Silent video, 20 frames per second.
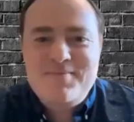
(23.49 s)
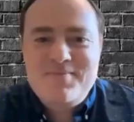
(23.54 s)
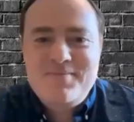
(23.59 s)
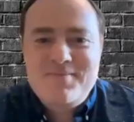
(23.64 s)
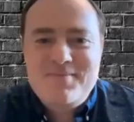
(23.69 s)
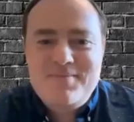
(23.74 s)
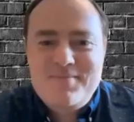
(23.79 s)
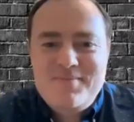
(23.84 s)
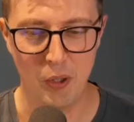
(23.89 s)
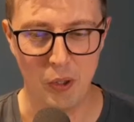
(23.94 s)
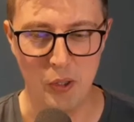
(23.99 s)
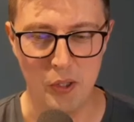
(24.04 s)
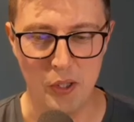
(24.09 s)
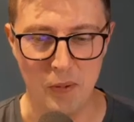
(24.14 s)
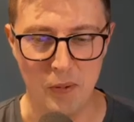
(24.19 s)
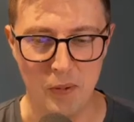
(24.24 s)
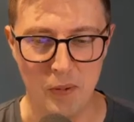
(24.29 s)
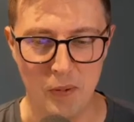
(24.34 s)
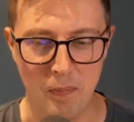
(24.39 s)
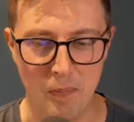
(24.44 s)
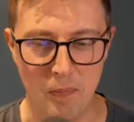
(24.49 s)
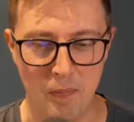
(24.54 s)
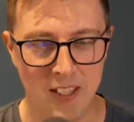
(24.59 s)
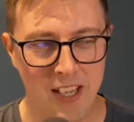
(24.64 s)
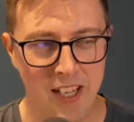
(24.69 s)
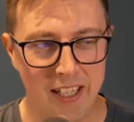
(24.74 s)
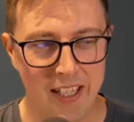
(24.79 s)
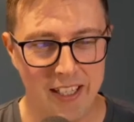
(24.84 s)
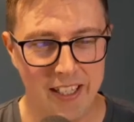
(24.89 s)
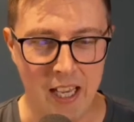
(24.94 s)
Awesome.
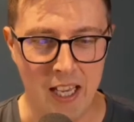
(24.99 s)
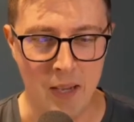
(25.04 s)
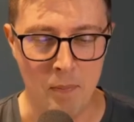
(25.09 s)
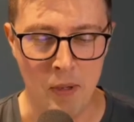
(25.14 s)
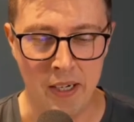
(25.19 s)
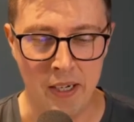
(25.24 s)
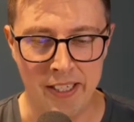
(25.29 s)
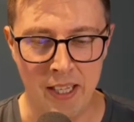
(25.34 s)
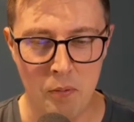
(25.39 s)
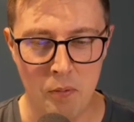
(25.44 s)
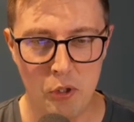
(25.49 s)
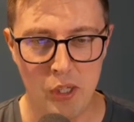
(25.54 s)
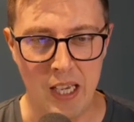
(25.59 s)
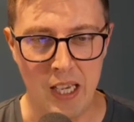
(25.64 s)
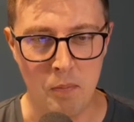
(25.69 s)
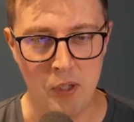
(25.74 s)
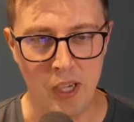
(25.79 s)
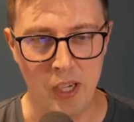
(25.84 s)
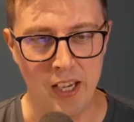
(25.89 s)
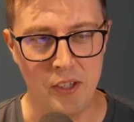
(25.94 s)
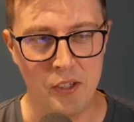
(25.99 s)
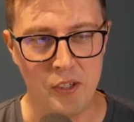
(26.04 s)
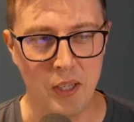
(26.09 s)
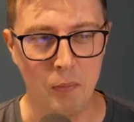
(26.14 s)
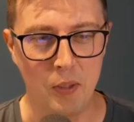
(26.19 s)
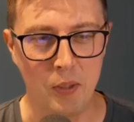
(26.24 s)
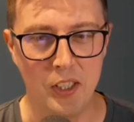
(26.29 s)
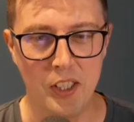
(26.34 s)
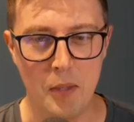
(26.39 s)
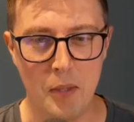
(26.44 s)
Yeah, my name's James Iles. I'm the
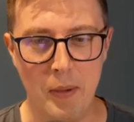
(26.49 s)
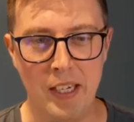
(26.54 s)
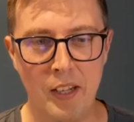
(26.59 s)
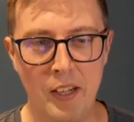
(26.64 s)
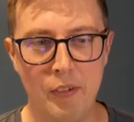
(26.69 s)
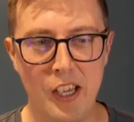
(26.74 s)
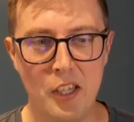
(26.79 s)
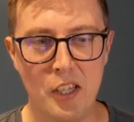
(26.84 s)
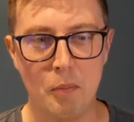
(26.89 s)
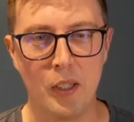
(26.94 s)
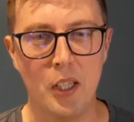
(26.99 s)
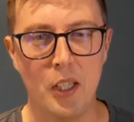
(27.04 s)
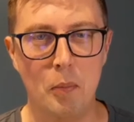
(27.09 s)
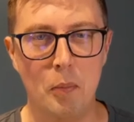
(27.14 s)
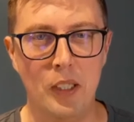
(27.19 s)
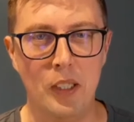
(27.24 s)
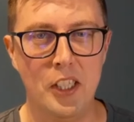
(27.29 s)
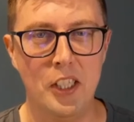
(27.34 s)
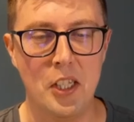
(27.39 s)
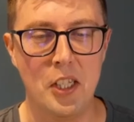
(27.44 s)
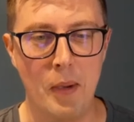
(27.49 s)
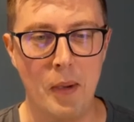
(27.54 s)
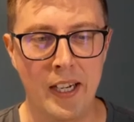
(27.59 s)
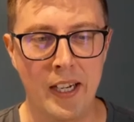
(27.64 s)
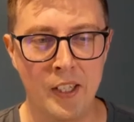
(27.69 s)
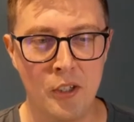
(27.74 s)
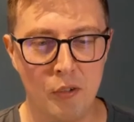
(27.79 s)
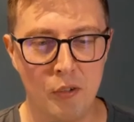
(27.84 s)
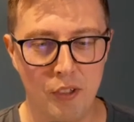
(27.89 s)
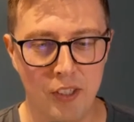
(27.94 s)
Domain Investment Community
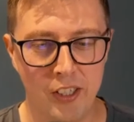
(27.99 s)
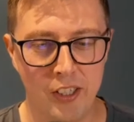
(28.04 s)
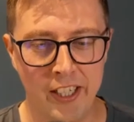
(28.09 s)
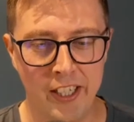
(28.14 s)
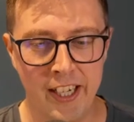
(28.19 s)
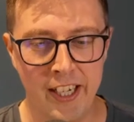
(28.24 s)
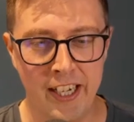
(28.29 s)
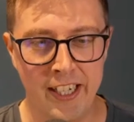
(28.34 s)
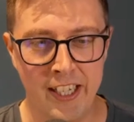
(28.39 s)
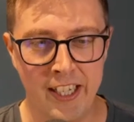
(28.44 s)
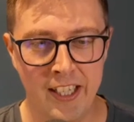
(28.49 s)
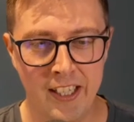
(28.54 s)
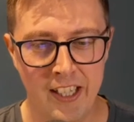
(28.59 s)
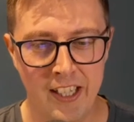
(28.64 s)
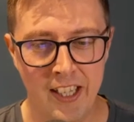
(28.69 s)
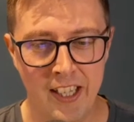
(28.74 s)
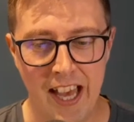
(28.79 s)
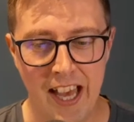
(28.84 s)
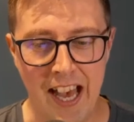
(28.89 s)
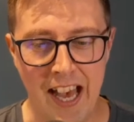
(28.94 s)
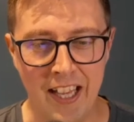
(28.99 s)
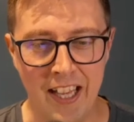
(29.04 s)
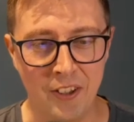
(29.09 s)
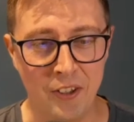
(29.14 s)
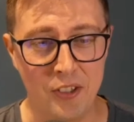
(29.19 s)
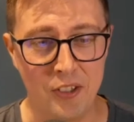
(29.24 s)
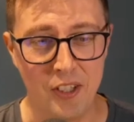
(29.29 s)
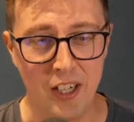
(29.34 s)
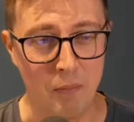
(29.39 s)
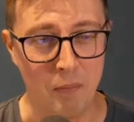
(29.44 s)
Manager for GoDaddy, and
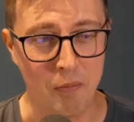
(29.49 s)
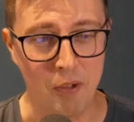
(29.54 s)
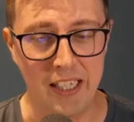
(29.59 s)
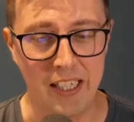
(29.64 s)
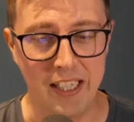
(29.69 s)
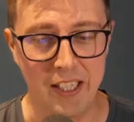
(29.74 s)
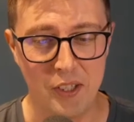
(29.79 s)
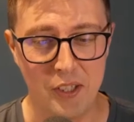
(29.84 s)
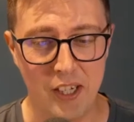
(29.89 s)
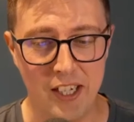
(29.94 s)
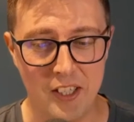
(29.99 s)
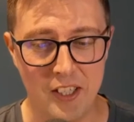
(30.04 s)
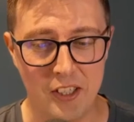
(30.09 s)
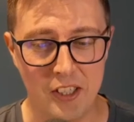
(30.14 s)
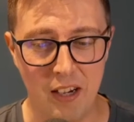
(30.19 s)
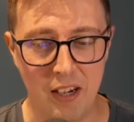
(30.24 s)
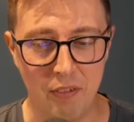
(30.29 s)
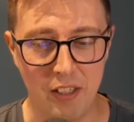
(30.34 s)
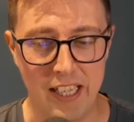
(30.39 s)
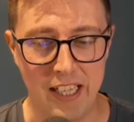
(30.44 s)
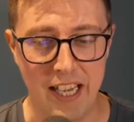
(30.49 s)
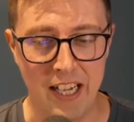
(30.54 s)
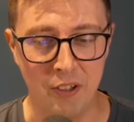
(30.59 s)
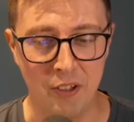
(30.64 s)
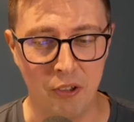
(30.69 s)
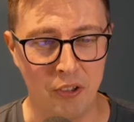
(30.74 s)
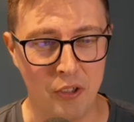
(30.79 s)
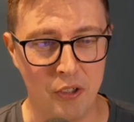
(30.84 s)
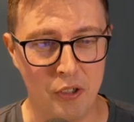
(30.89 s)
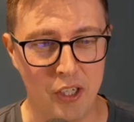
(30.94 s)
I'm really excited to have Leanne
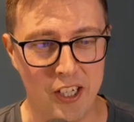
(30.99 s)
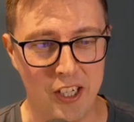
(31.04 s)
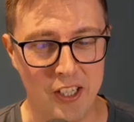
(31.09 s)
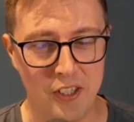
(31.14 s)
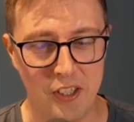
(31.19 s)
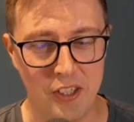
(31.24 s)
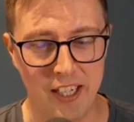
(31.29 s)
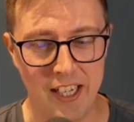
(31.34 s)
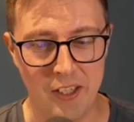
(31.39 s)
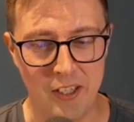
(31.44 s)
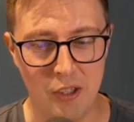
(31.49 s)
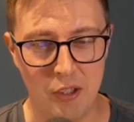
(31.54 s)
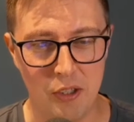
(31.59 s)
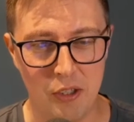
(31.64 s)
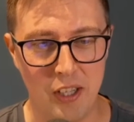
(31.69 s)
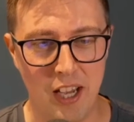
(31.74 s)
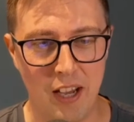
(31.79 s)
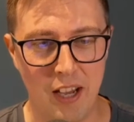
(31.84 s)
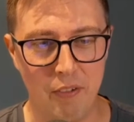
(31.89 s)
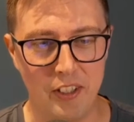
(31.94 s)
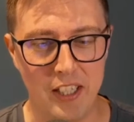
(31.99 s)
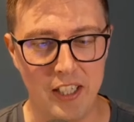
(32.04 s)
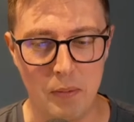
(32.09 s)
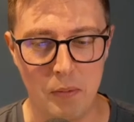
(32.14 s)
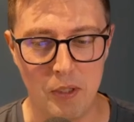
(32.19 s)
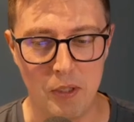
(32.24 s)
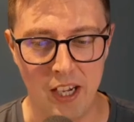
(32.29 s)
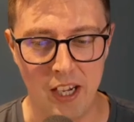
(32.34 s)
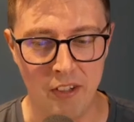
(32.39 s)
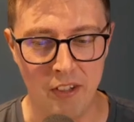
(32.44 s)
on the show today just to have a deep
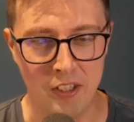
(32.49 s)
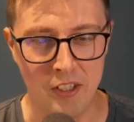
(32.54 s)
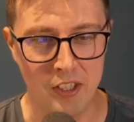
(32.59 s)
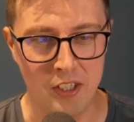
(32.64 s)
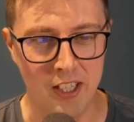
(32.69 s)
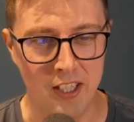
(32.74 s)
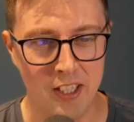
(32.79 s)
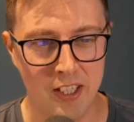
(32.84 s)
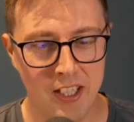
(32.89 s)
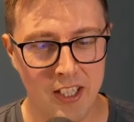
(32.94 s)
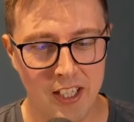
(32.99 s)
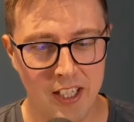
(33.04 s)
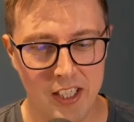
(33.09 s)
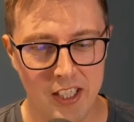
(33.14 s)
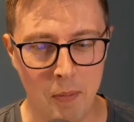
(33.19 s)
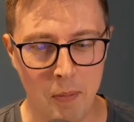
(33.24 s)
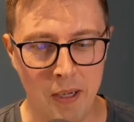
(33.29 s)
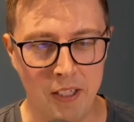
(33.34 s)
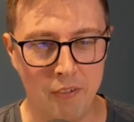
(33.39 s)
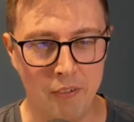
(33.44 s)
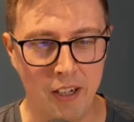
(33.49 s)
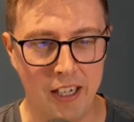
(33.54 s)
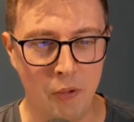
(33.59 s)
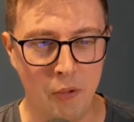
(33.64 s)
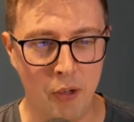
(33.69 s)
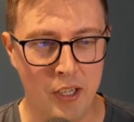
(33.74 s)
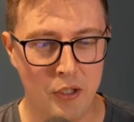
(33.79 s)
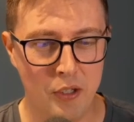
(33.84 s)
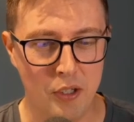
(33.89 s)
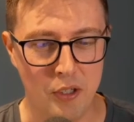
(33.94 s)
dive into domain
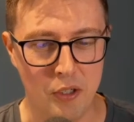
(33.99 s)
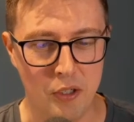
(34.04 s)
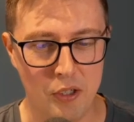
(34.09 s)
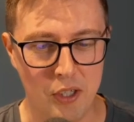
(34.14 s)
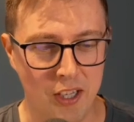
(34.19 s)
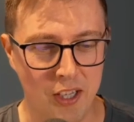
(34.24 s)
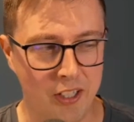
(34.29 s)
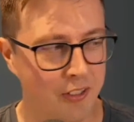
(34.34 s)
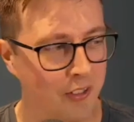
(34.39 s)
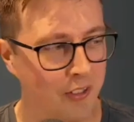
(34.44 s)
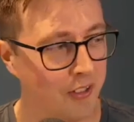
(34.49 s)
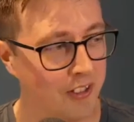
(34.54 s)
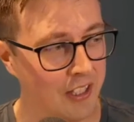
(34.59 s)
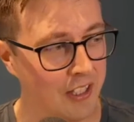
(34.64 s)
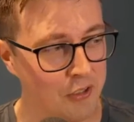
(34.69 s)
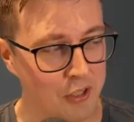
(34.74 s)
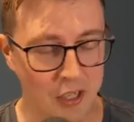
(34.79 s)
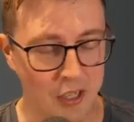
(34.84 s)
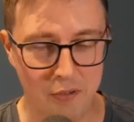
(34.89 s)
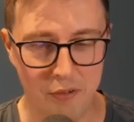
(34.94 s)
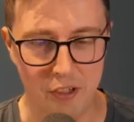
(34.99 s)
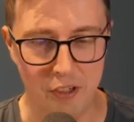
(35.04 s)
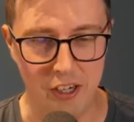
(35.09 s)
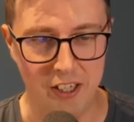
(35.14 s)
valuations. So let's go for it.